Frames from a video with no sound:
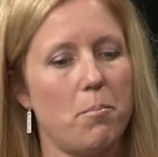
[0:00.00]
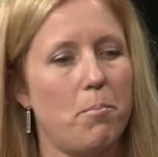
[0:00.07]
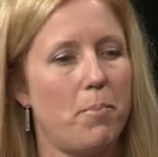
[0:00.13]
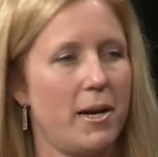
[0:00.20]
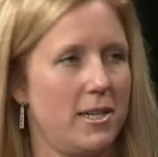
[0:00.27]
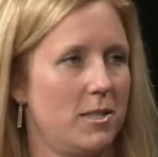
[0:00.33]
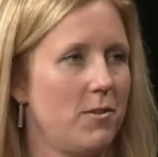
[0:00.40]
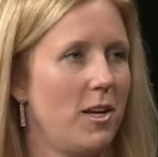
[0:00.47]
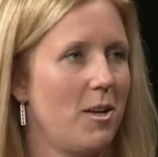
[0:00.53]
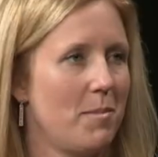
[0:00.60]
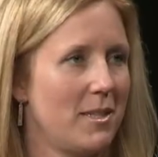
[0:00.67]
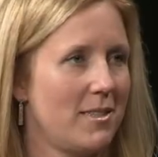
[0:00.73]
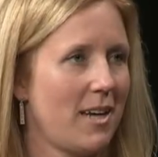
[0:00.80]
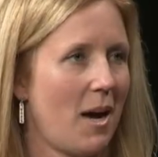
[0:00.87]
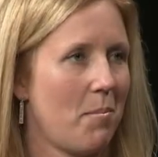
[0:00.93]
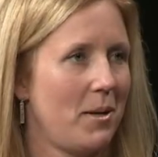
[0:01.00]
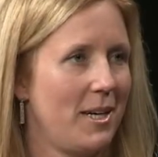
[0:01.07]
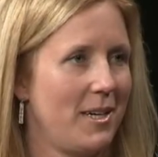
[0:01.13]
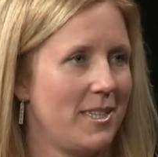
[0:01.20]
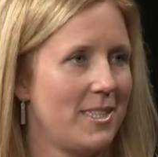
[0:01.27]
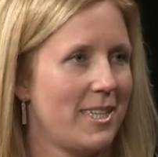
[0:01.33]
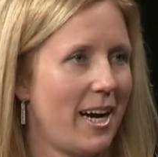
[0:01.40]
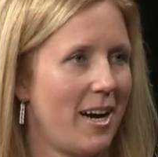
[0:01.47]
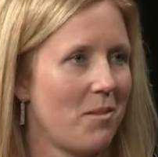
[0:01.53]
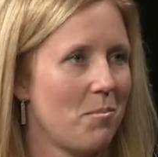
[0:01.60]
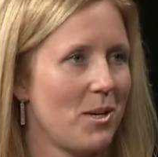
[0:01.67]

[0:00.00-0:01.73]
big developments happening in town